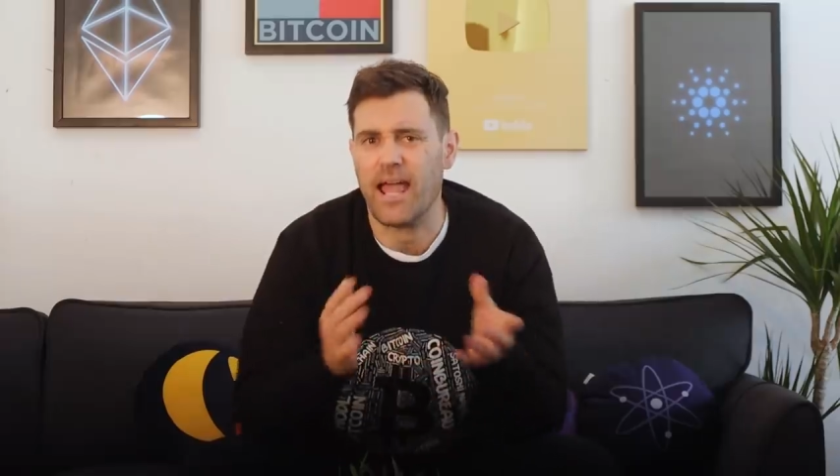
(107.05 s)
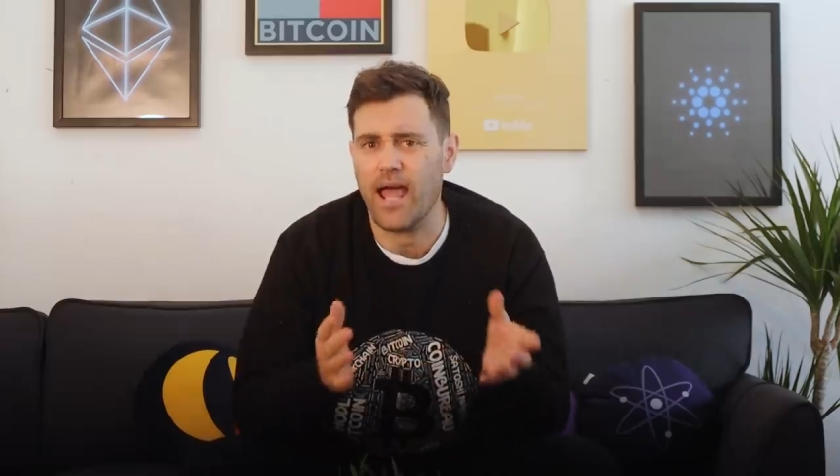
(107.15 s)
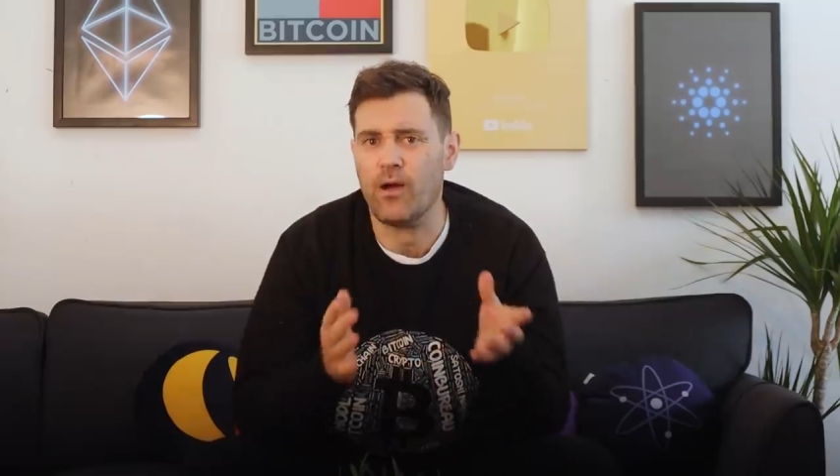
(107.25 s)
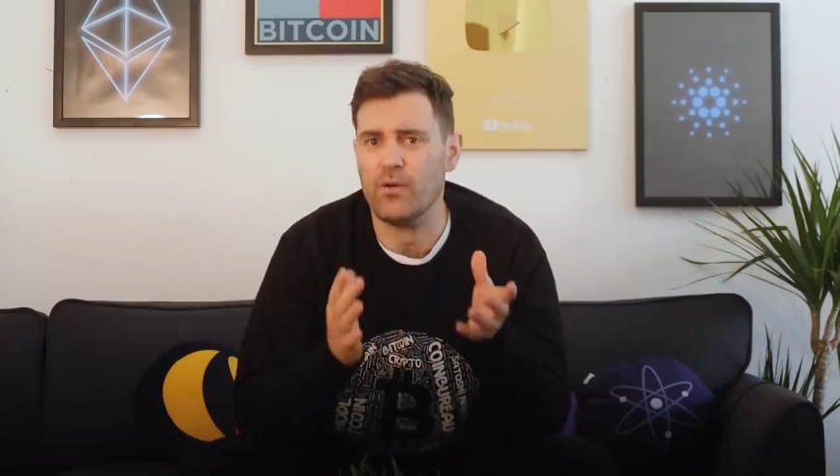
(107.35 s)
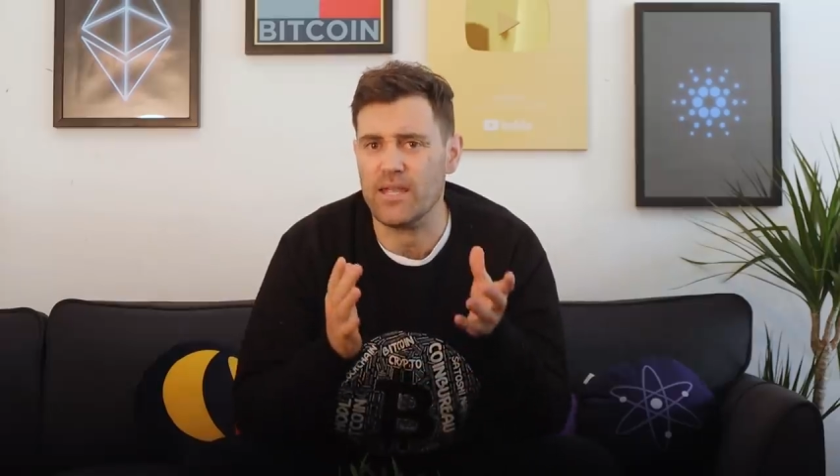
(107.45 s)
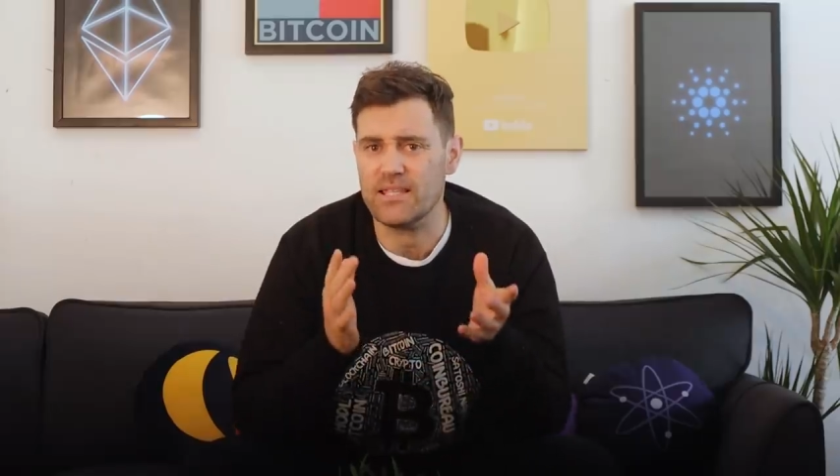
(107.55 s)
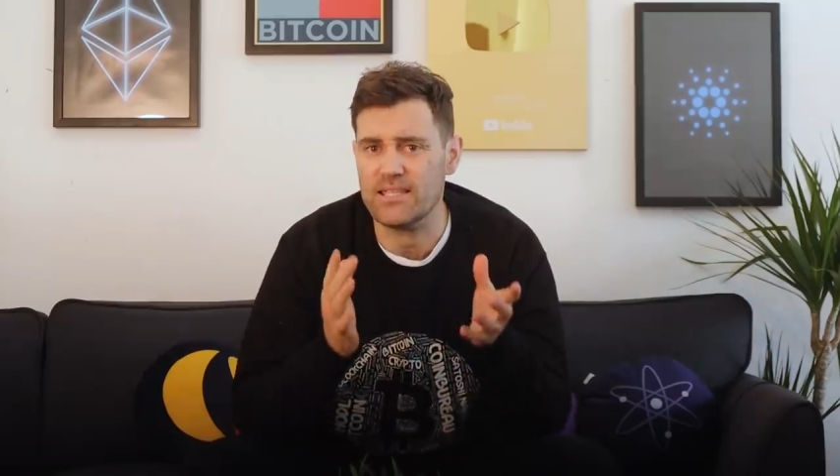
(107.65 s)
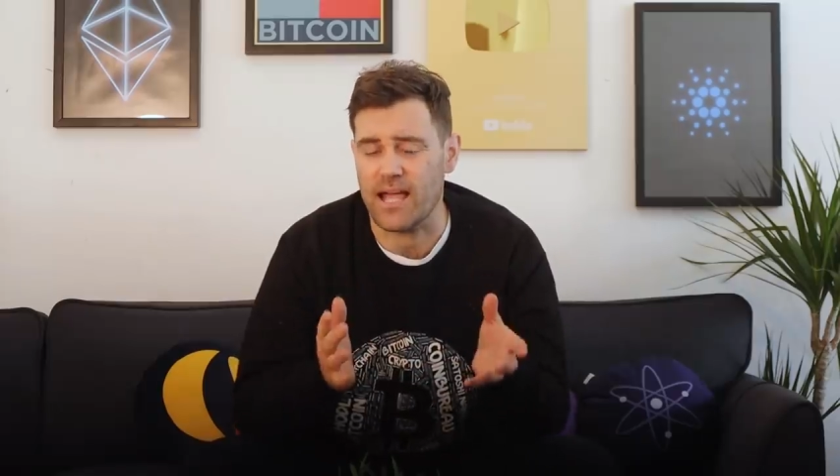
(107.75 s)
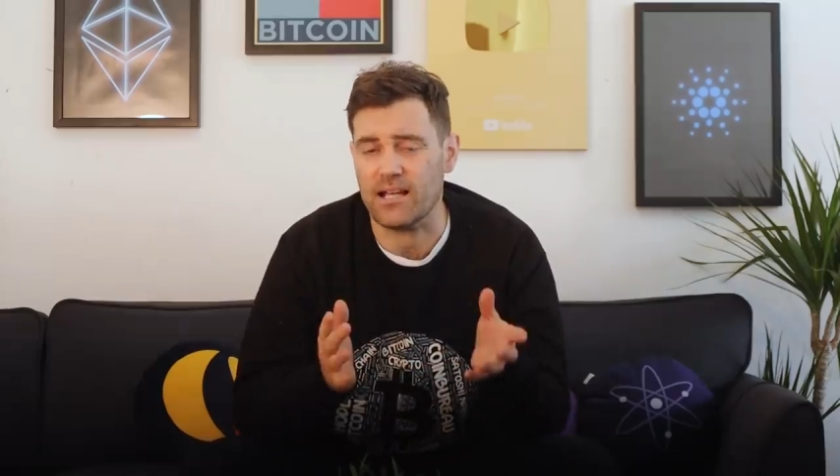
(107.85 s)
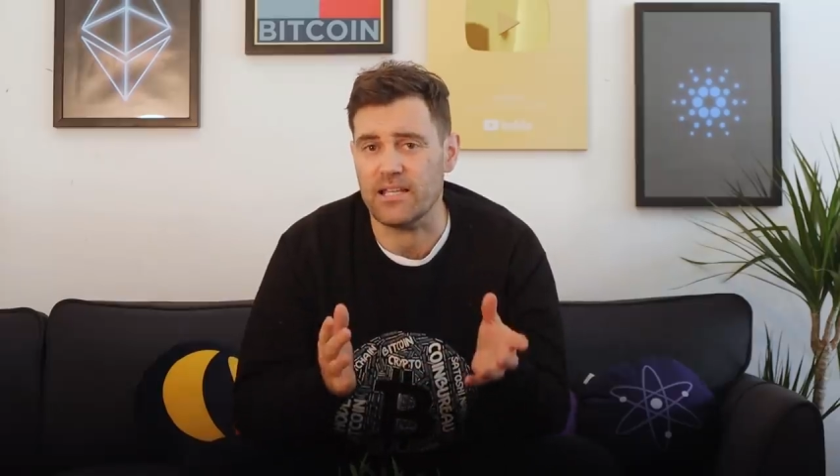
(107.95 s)
how
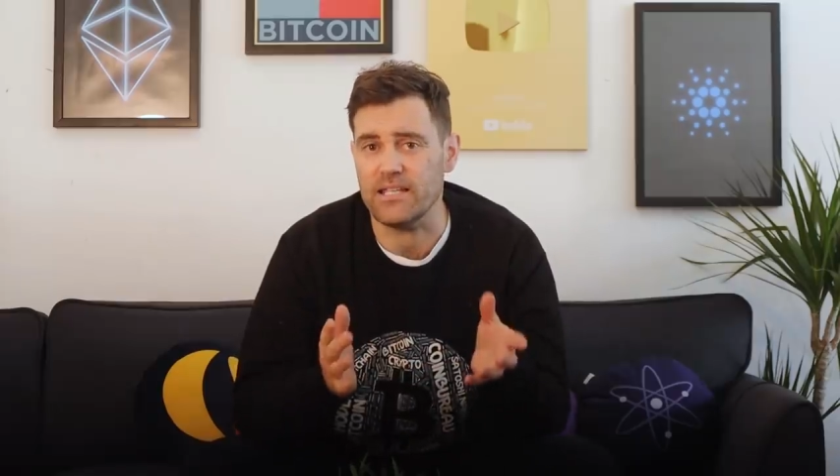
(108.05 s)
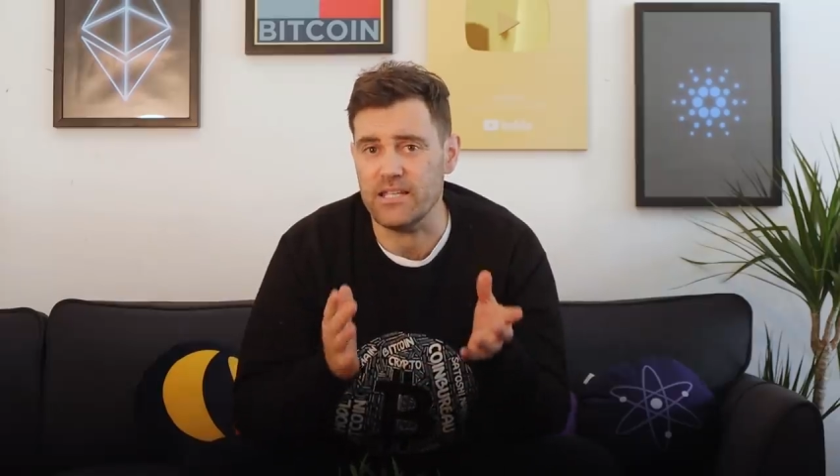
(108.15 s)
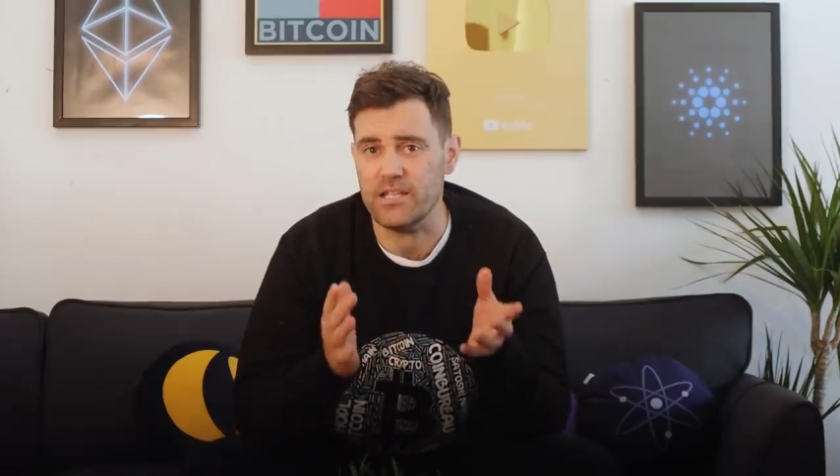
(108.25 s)
exactly